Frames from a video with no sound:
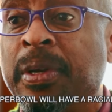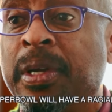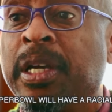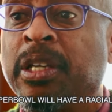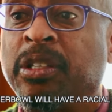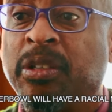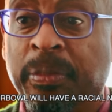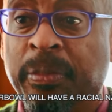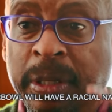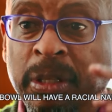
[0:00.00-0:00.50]

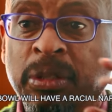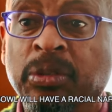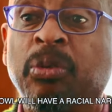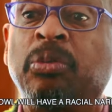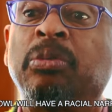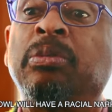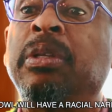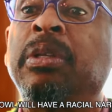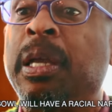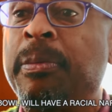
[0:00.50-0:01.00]
It's going to be
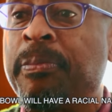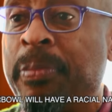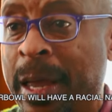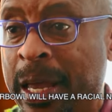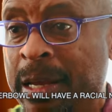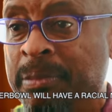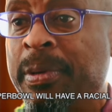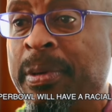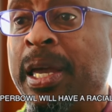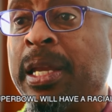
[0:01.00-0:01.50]
Newton and
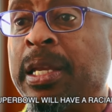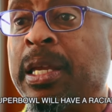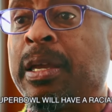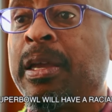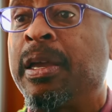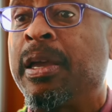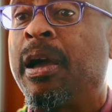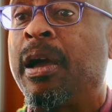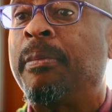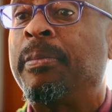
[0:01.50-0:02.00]
Peyton Manning.
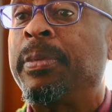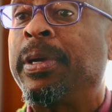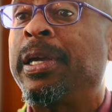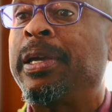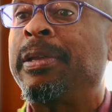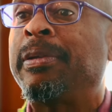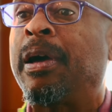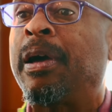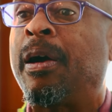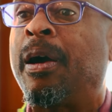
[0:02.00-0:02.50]
I
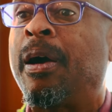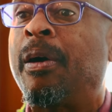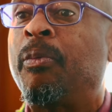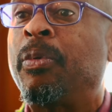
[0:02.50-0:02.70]
mean, uh,